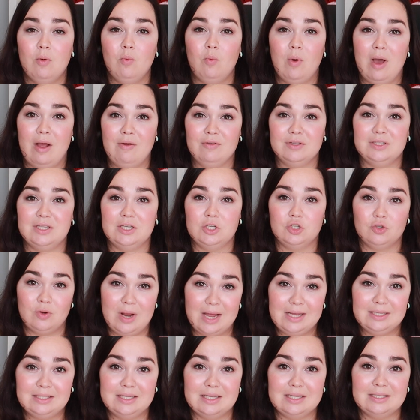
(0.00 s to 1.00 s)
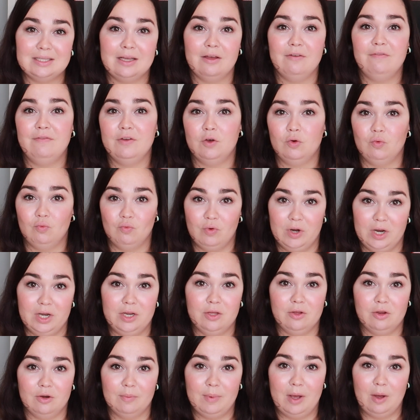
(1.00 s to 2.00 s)
whereas in dresses I feel really
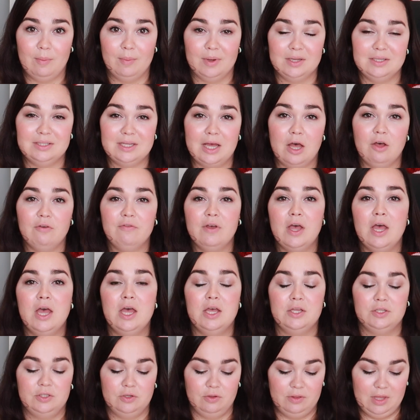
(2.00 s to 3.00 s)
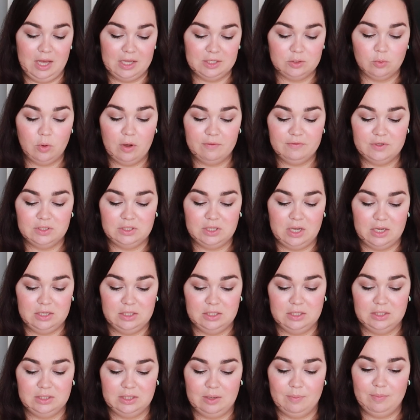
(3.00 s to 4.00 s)
good about myself. So that's what I've
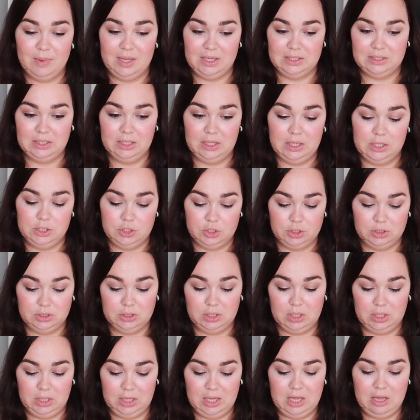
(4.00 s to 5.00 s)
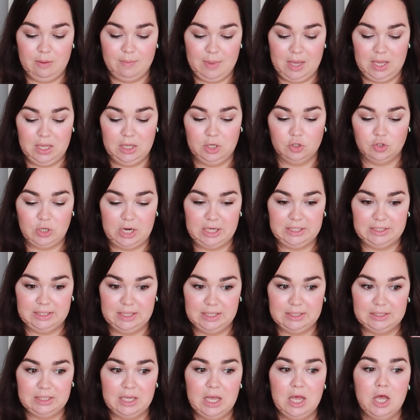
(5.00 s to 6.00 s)
decided, is I'm basically just going to keep making
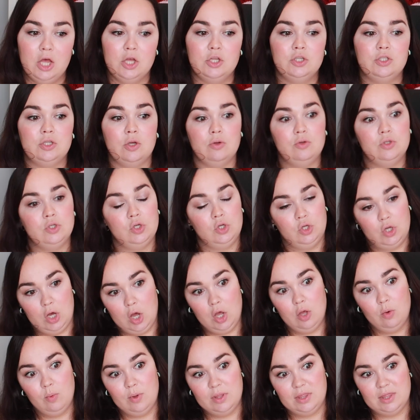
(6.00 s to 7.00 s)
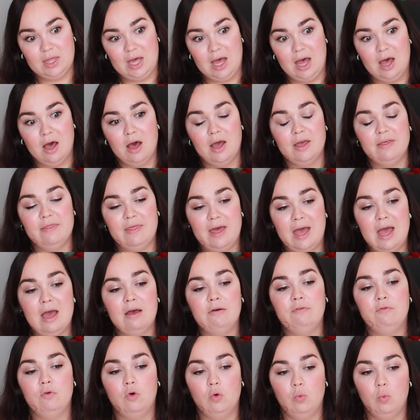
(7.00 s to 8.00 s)
dresses. So to go with that, I
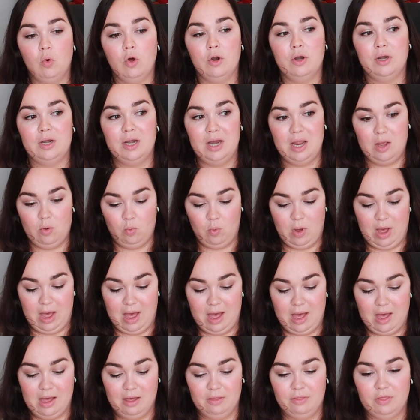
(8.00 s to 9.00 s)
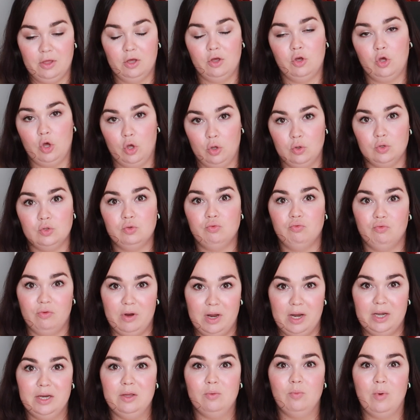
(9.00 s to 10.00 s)
therefore want knitwear that goes
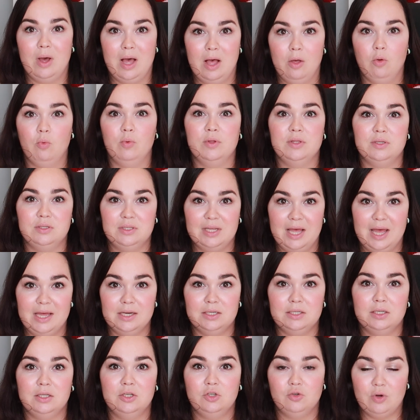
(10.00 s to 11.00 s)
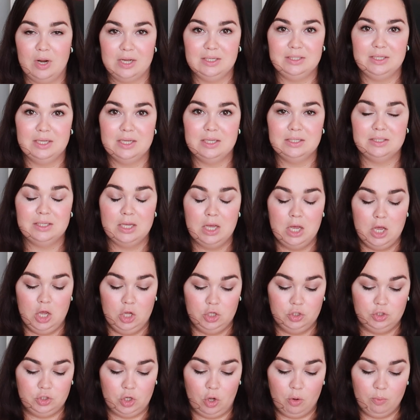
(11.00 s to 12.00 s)
really well with said dresses.
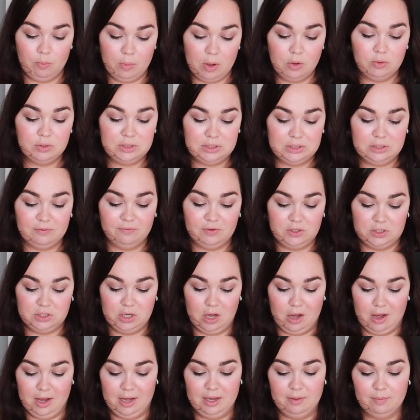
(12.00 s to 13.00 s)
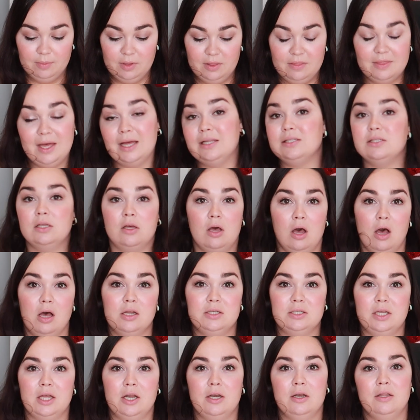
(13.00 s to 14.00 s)
So most of the time that's a
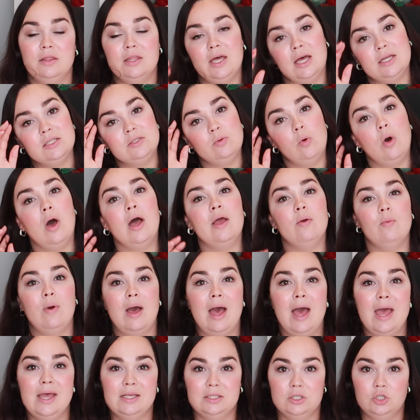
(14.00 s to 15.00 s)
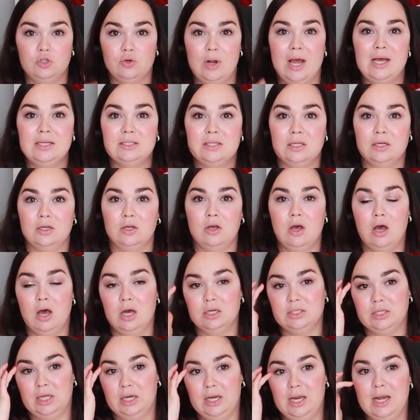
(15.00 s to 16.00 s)
cardigan. That's what I wear, is a dress and a
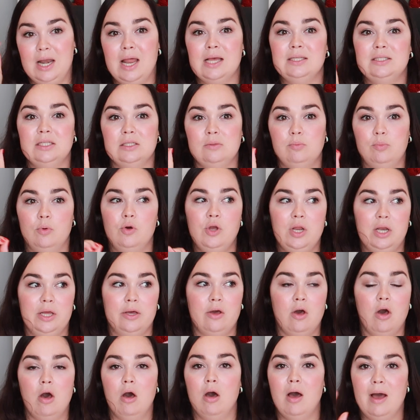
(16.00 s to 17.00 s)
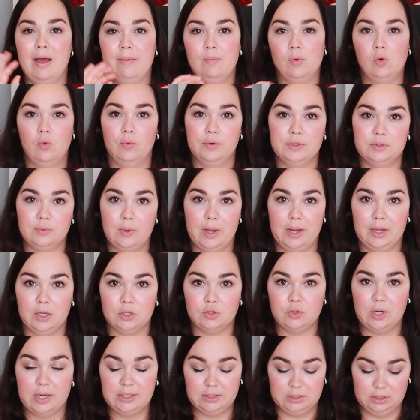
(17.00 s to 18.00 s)
cardigan. Unless it's boiling hot, I'm always wearing a
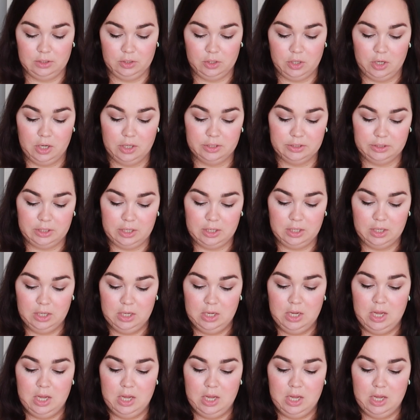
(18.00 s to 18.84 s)
dress and a cardigan.